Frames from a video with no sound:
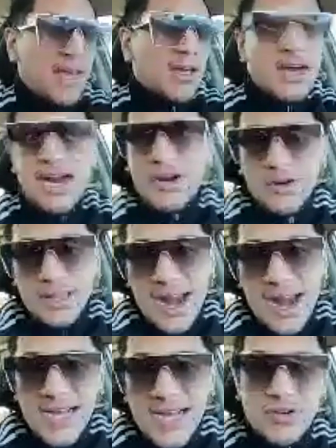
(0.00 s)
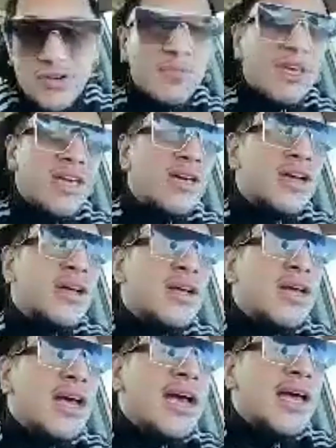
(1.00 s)
I know a lot of eyes are on me,
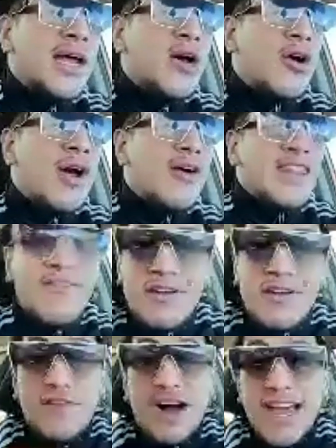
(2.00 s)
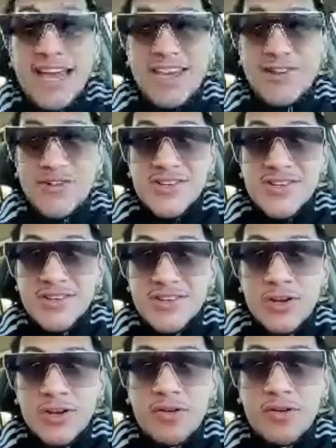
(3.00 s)
and I know with every fight, it's
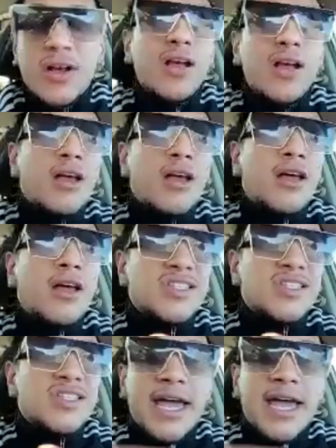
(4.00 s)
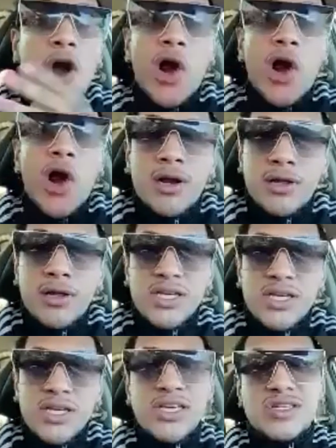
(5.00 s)
gonna get harder.
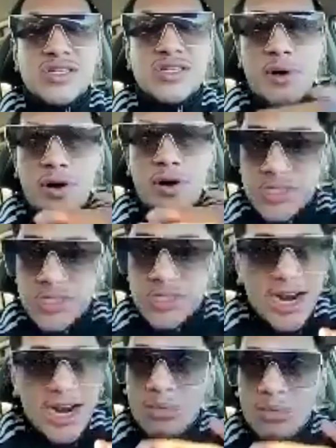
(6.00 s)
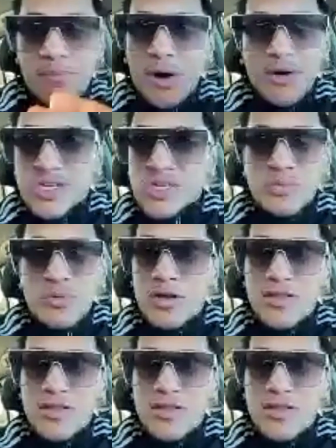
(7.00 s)
These opponents are not gonna be opponents no more.